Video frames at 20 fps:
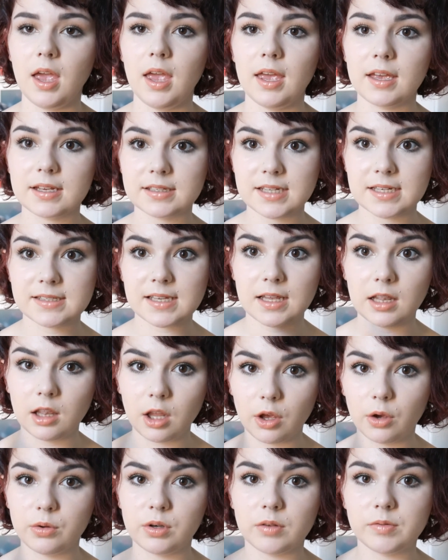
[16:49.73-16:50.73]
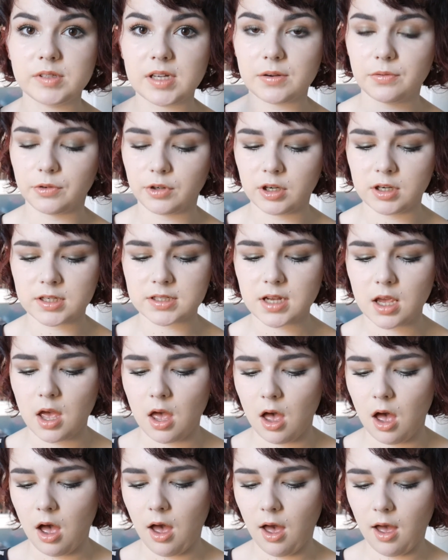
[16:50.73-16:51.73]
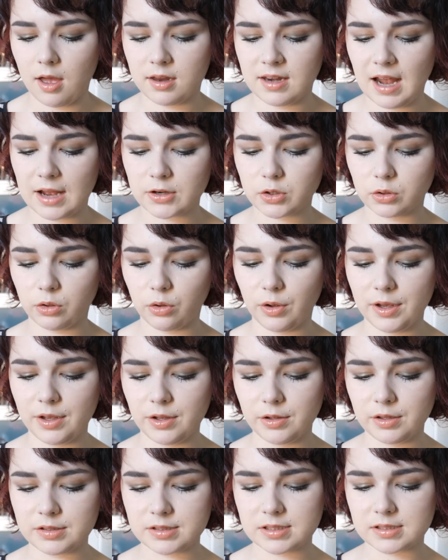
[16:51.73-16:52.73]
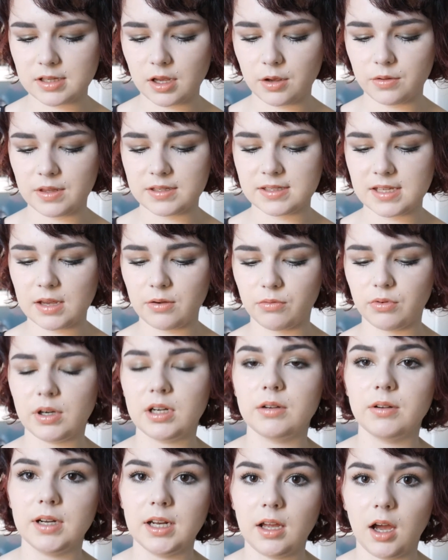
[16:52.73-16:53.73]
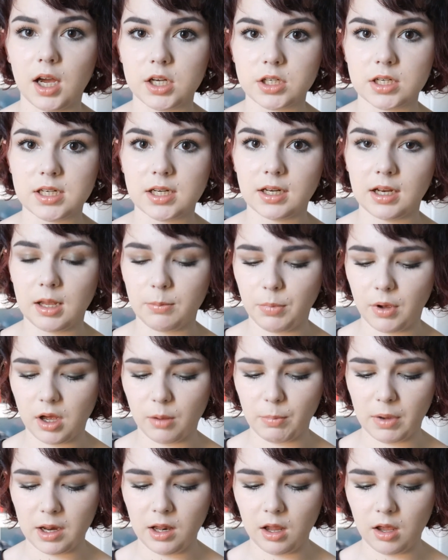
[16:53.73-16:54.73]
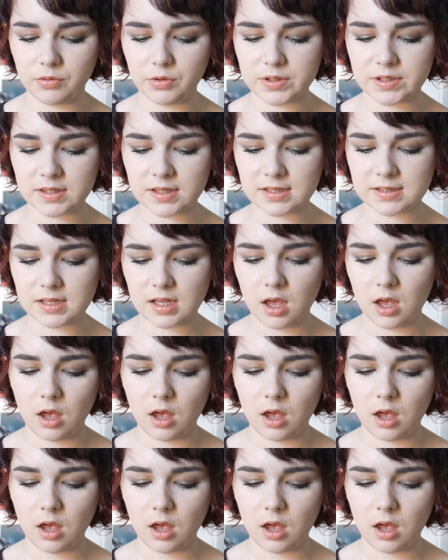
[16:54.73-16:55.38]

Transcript: It contains a load of different natural oils, so this is a really hydrating lip balm. I love using this